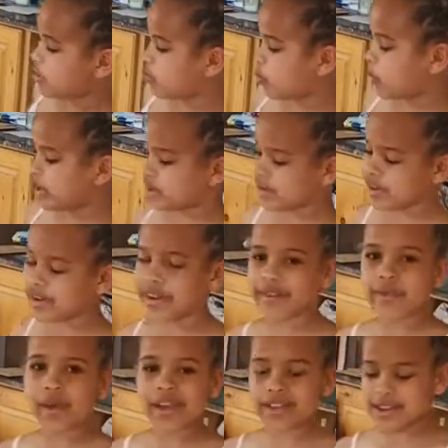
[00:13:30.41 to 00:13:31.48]
We
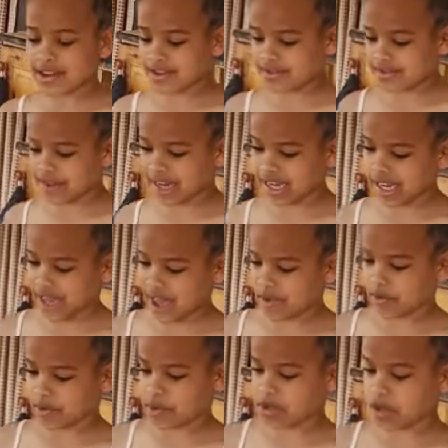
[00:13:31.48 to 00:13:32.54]
didn't really
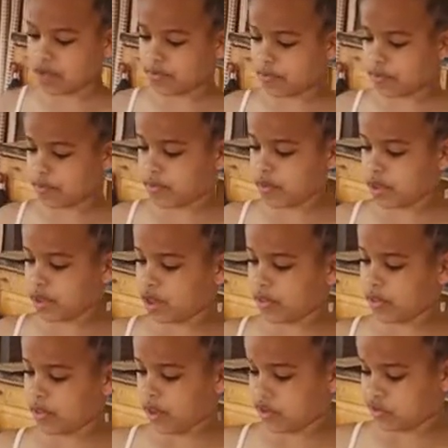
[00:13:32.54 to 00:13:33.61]
have enough of the
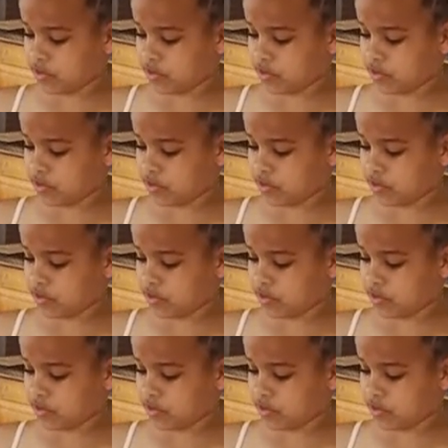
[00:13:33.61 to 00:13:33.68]
other